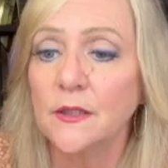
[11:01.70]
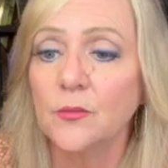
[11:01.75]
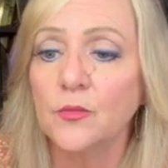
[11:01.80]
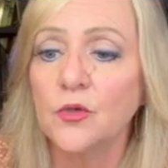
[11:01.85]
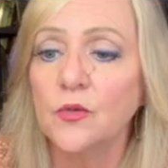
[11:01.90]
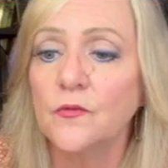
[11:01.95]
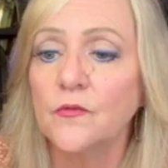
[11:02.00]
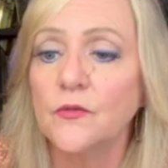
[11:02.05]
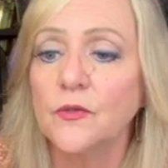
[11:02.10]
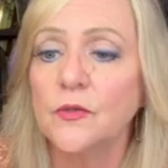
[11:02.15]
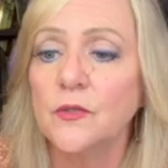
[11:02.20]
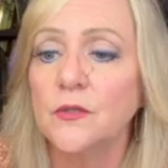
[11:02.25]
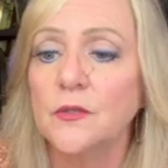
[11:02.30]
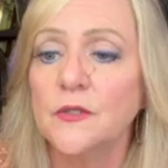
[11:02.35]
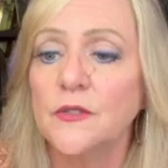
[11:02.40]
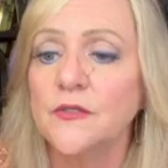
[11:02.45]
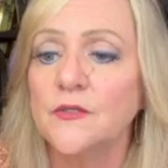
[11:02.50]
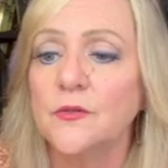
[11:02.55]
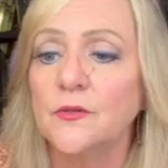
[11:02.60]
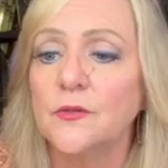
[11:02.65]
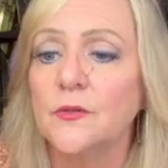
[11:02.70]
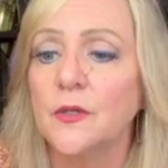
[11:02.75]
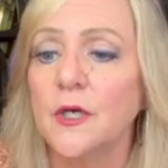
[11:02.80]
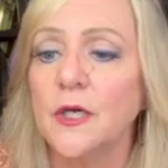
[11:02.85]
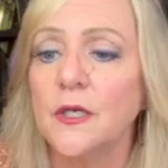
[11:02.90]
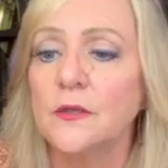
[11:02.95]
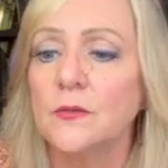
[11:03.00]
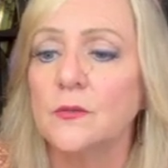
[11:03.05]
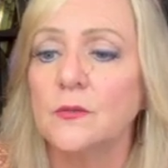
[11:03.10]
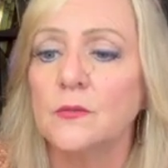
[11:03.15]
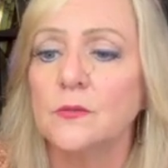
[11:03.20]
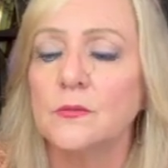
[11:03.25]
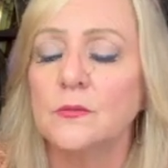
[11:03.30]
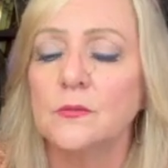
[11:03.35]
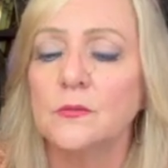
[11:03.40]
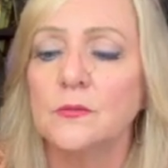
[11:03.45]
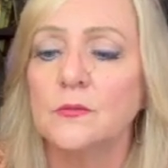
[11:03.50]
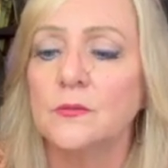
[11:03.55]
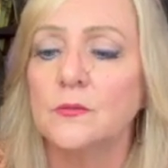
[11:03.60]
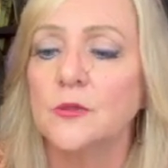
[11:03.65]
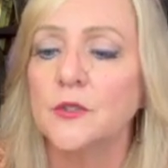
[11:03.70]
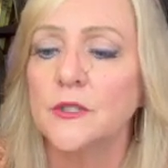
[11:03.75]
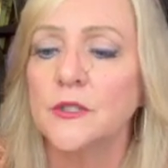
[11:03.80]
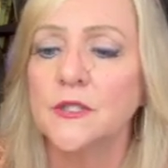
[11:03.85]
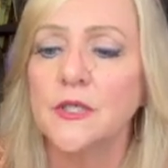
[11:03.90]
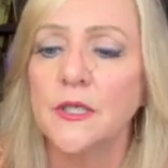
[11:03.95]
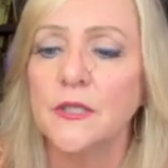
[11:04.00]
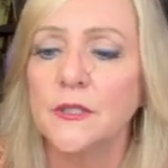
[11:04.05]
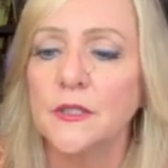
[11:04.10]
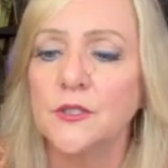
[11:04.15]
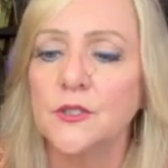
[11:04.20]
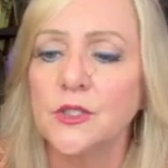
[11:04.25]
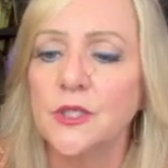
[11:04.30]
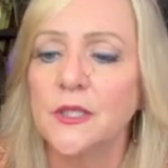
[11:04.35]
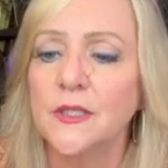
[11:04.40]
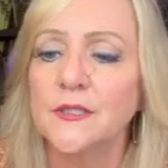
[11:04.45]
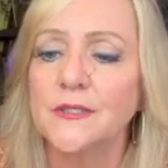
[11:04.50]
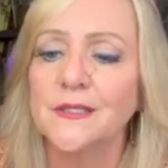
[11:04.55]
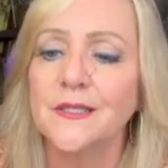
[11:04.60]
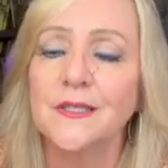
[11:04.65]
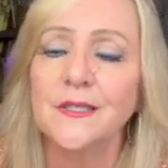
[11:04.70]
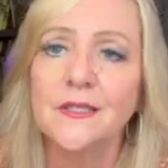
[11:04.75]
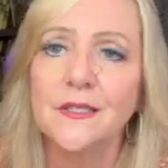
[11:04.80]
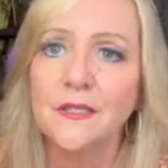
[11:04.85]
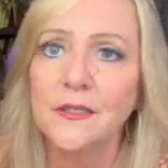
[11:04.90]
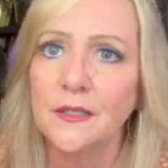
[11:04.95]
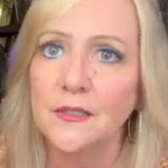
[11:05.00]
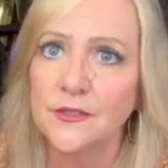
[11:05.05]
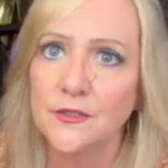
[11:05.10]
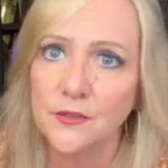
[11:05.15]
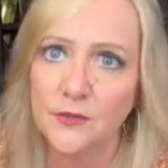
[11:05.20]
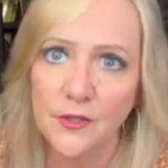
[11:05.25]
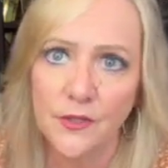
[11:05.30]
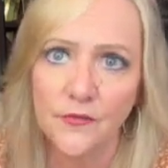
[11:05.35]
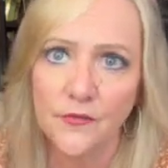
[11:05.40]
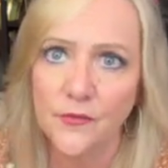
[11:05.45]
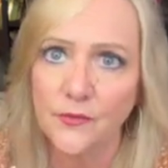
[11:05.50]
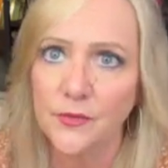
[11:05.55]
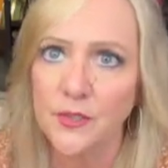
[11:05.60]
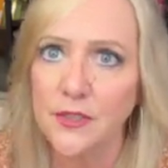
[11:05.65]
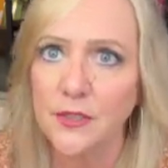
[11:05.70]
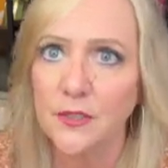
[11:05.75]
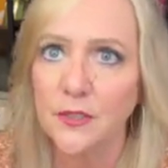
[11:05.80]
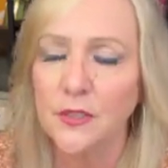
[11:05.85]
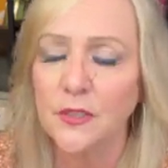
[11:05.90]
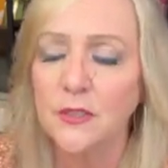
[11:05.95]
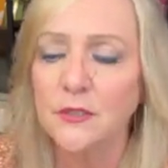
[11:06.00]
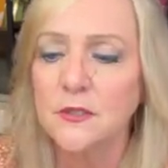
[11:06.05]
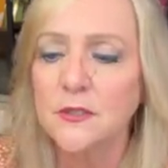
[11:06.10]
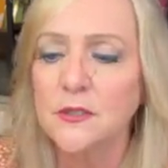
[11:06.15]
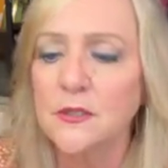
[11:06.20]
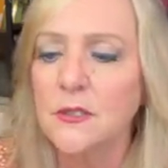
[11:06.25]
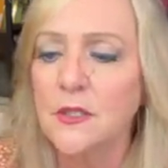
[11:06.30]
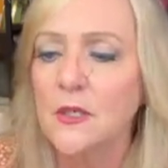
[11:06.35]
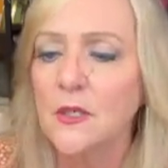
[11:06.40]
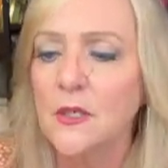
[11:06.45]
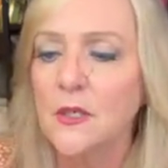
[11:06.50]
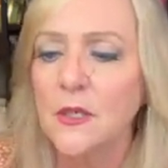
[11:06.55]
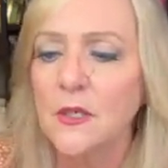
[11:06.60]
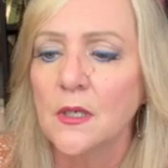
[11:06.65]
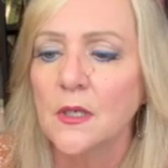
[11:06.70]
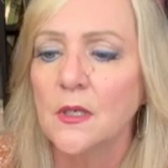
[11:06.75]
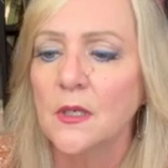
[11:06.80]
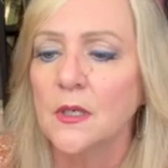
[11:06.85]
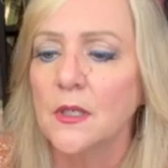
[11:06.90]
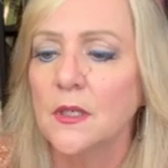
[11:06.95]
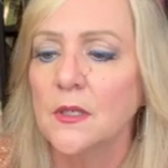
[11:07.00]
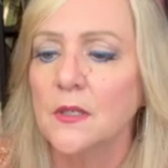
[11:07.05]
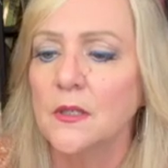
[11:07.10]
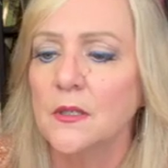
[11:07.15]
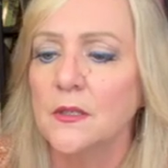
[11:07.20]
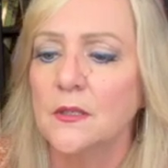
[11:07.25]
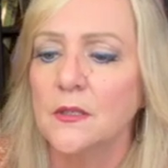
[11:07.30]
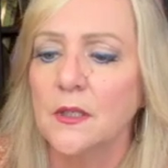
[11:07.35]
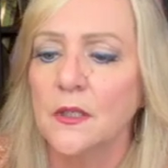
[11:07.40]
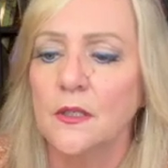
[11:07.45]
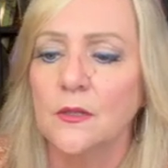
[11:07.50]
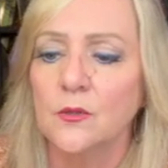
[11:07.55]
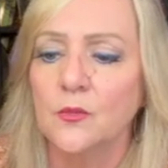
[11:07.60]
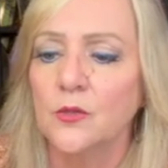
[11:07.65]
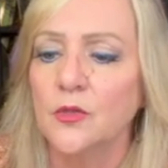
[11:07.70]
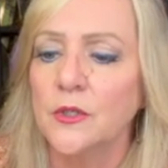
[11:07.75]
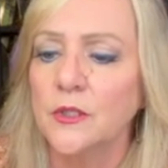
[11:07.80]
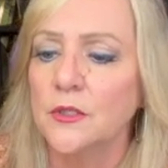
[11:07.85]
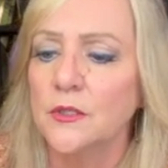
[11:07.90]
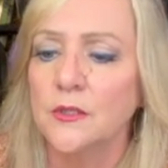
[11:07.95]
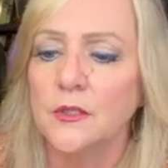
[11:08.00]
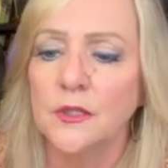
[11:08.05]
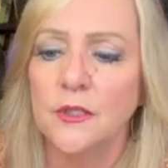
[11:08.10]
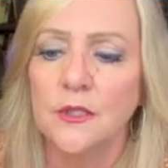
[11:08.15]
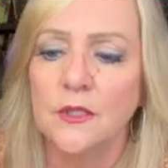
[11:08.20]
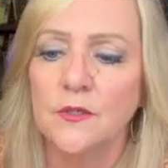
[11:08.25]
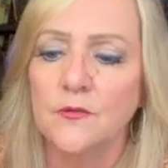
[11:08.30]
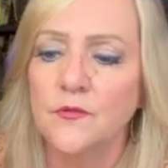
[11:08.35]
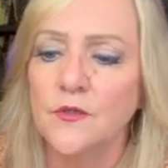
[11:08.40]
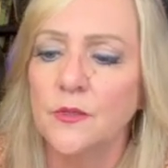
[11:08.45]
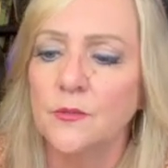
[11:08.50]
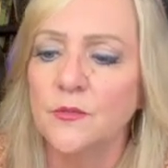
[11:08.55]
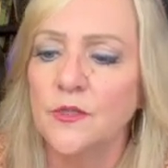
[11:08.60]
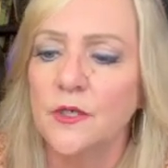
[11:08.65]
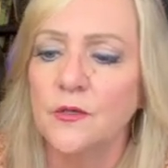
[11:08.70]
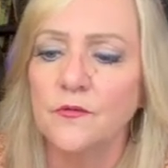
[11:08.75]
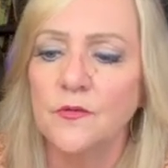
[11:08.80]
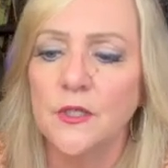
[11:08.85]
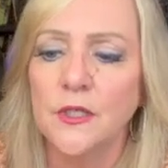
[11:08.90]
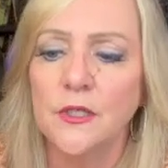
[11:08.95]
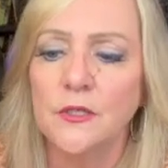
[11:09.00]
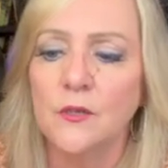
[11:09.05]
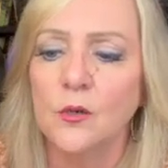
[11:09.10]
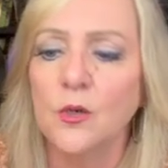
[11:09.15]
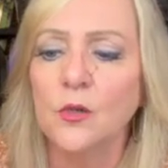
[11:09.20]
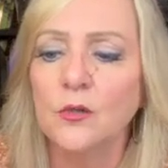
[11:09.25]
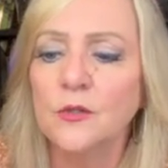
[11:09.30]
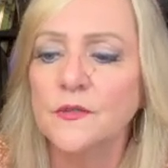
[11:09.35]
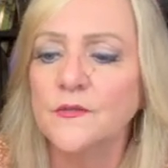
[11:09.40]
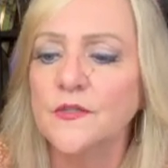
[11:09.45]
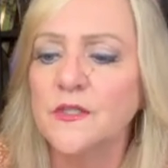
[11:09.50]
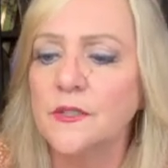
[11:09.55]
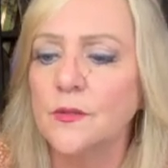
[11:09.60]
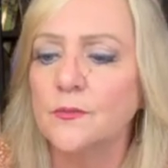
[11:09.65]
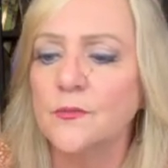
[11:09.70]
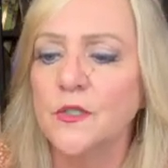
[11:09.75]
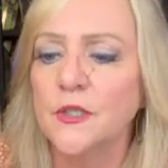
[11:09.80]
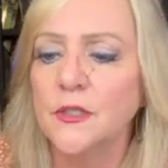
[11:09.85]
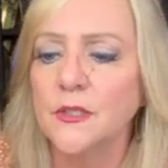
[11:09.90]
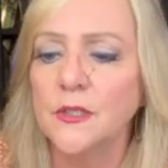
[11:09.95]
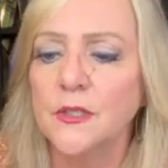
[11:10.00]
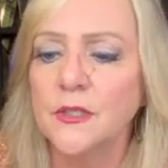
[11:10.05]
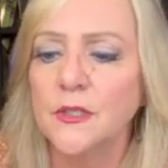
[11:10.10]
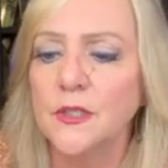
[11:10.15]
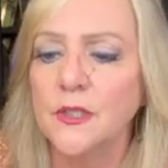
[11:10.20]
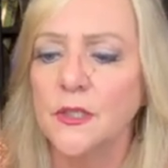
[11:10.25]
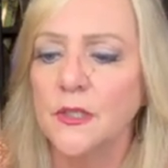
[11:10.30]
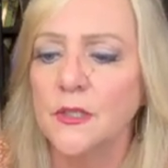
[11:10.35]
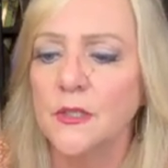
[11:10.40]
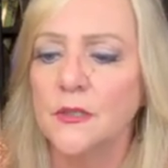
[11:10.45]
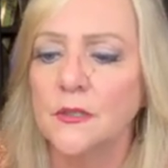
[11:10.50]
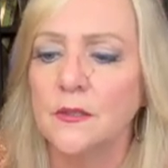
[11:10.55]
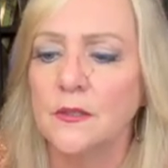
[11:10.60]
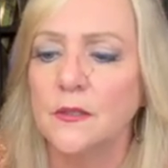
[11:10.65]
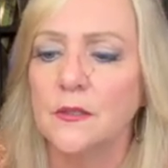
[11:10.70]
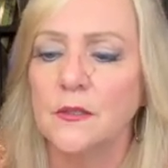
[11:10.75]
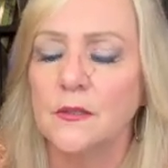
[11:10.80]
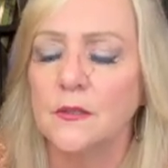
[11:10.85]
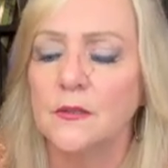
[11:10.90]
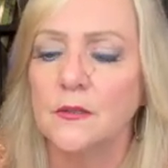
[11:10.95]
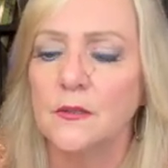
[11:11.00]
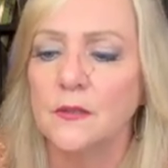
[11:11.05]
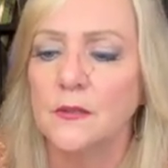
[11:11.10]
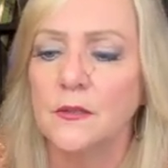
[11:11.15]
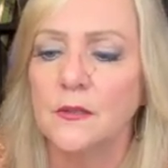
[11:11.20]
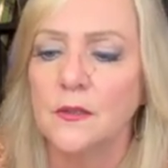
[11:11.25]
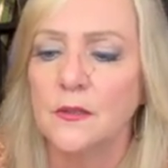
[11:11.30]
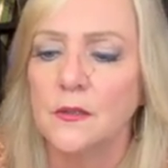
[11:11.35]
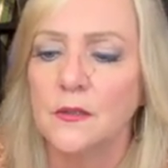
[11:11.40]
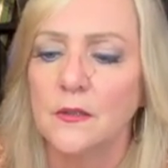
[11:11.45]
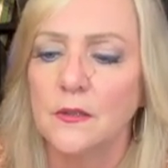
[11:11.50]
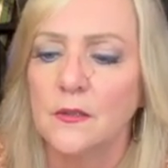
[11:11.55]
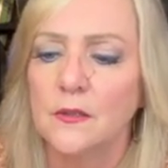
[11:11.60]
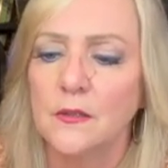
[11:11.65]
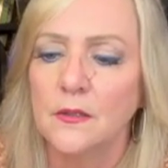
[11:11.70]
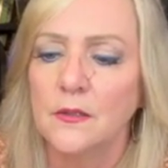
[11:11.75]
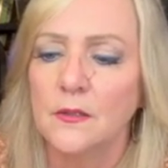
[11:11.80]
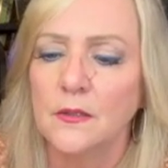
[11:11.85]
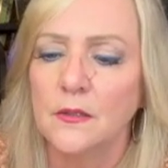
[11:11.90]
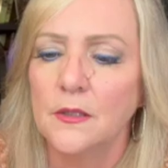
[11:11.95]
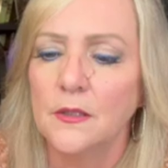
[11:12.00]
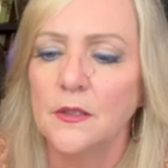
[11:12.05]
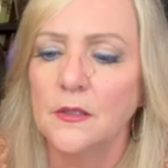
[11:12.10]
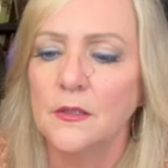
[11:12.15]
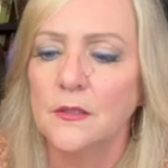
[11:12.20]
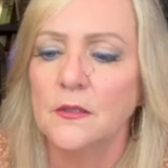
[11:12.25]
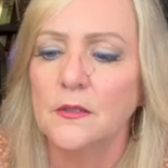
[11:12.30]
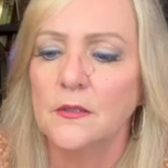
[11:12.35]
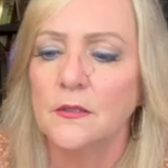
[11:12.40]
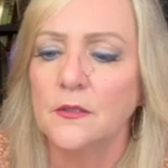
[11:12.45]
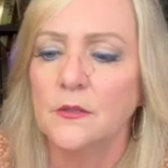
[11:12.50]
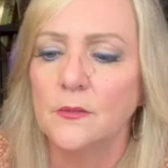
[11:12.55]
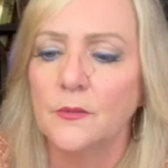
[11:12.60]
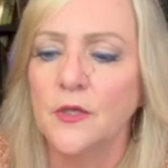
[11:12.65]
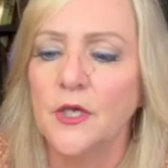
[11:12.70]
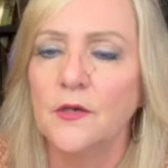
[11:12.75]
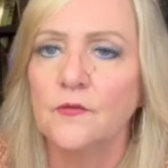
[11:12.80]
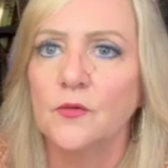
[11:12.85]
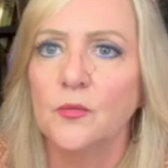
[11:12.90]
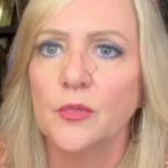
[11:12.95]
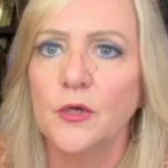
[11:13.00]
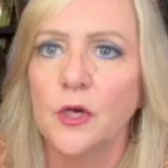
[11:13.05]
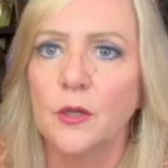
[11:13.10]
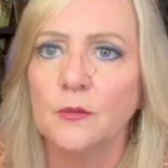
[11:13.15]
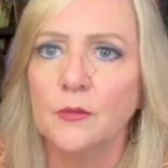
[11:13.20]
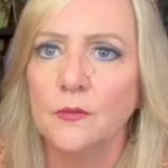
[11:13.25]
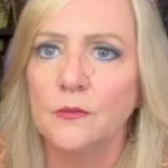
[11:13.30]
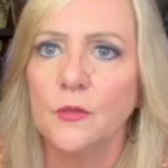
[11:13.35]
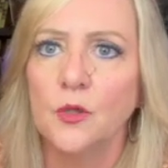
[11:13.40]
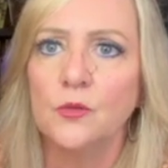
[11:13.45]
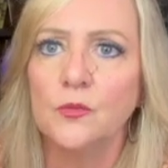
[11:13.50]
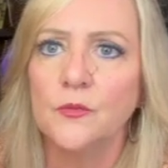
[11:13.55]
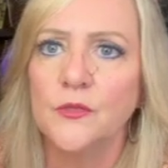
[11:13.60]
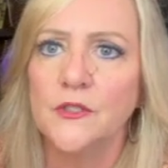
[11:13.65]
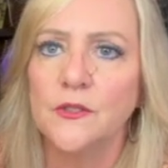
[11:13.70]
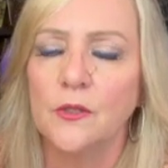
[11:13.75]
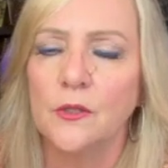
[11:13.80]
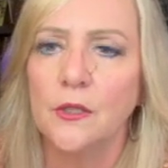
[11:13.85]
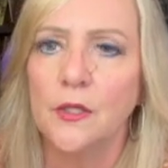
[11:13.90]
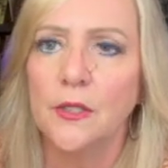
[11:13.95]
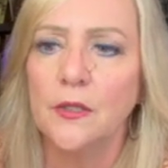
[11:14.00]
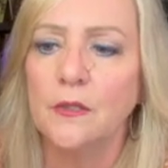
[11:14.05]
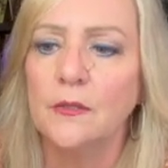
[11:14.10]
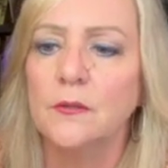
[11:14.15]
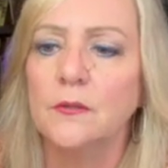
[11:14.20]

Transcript: come over, so I don't want to take that chance. And I do have 3 dogs, and I don't want any of them to ever get a hold of something like that and have a problem. Oh, sorry.